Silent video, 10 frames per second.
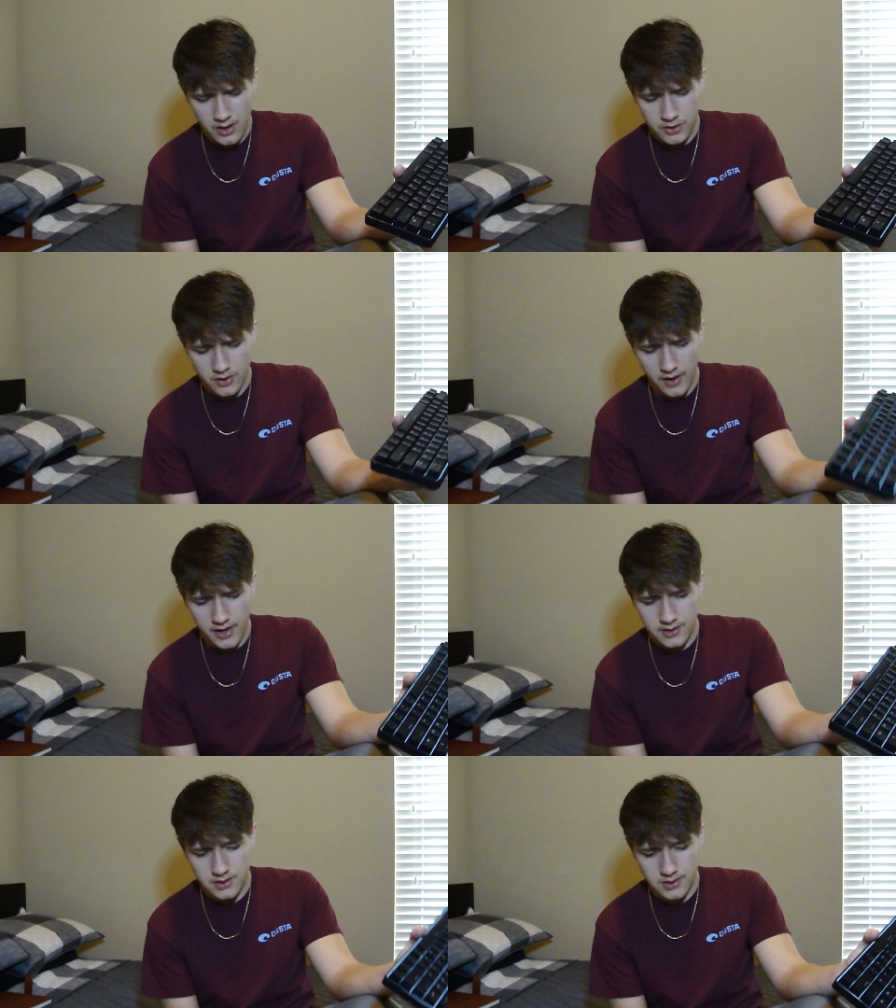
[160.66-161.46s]
So yeah,
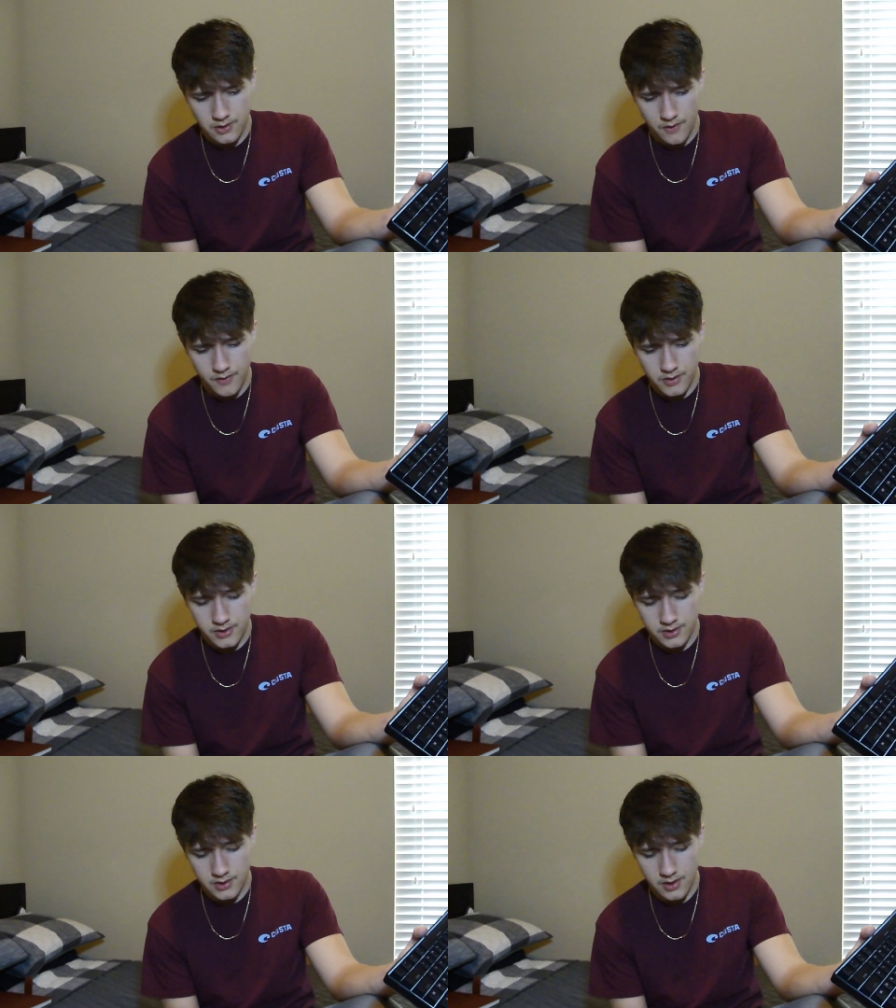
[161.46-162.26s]
that's the
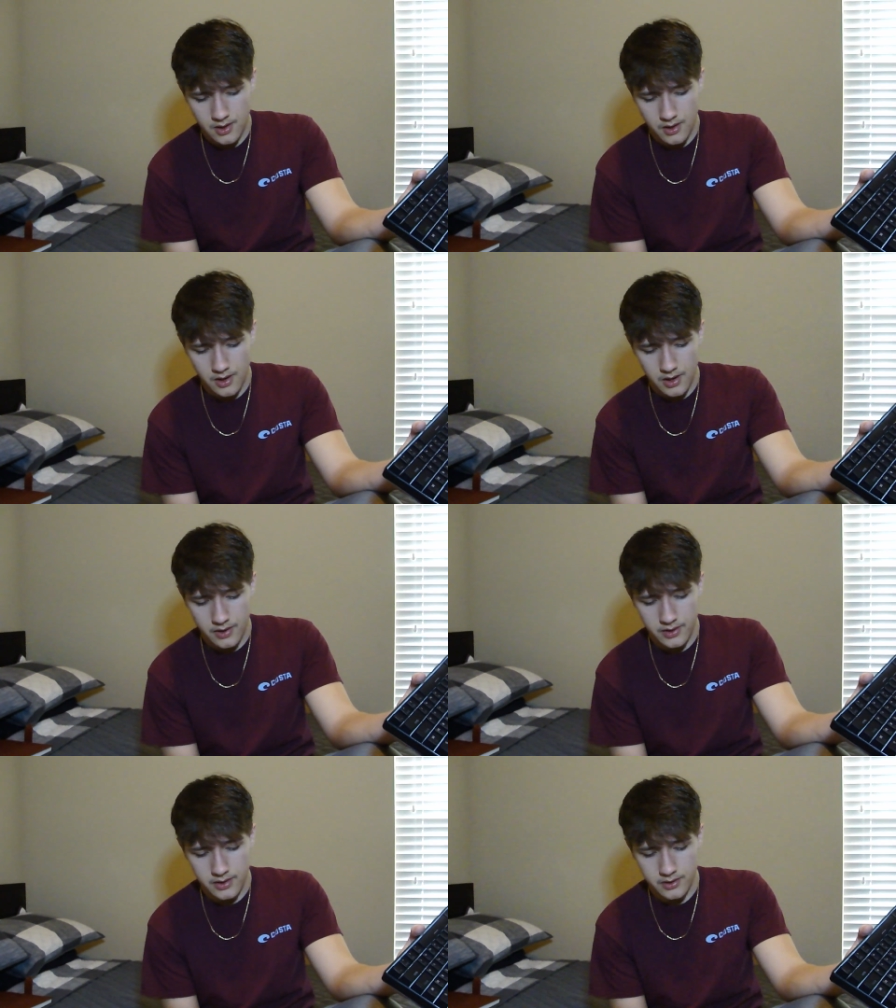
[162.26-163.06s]
silvers.
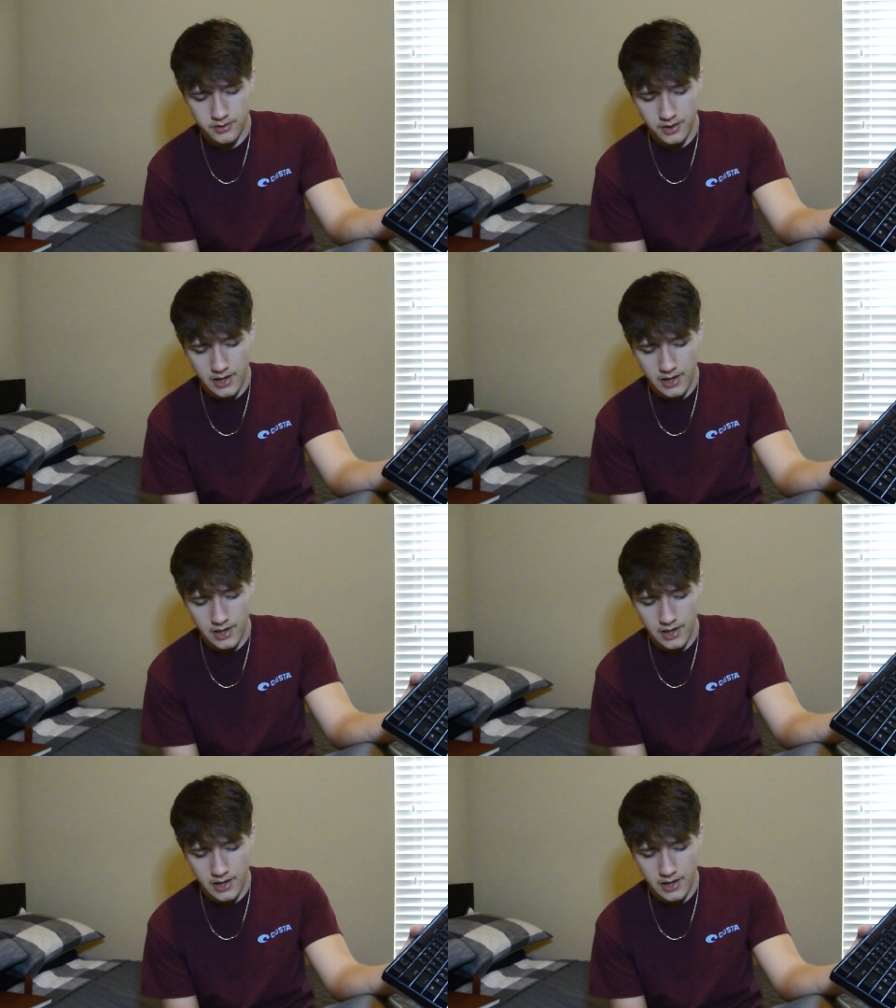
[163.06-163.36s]
Then there's a